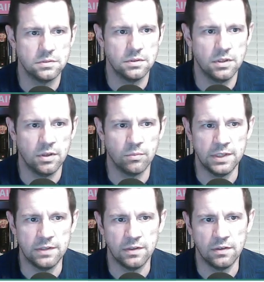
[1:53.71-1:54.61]
It
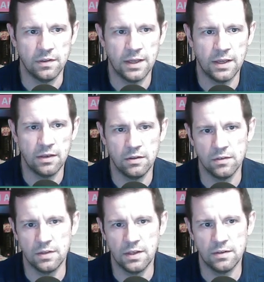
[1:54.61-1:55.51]
reads into that. It does
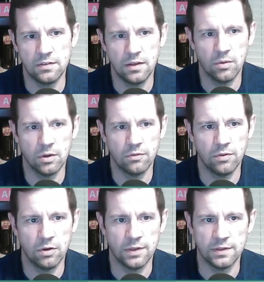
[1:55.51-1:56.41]
the essay
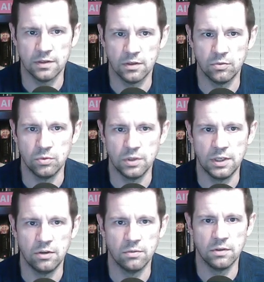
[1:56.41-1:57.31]
workflow. That's kind of cool. I didn't
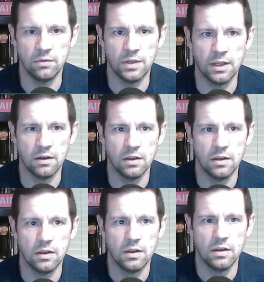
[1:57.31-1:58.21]
know it was going to do that.
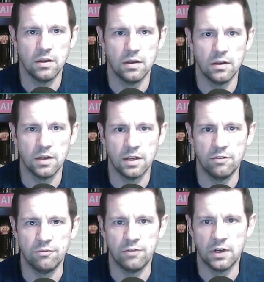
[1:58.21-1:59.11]
Kind of
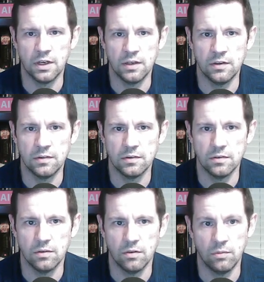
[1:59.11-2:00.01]
defines
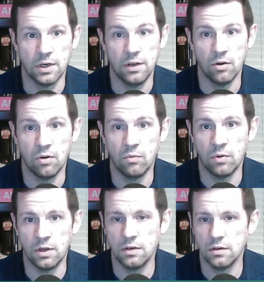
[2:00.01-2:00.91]
what I don't
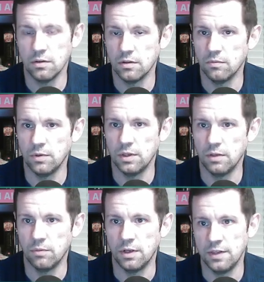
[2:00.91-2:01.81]
want,
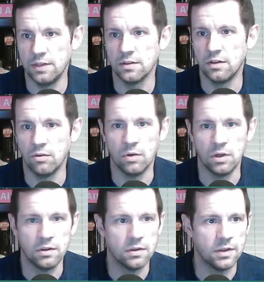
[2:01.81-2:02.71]
what it thinks I don't
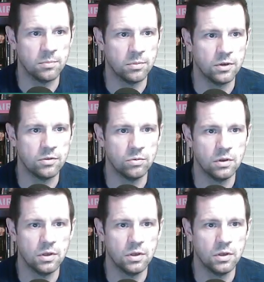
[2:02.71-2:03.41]
want. That's pretty cool.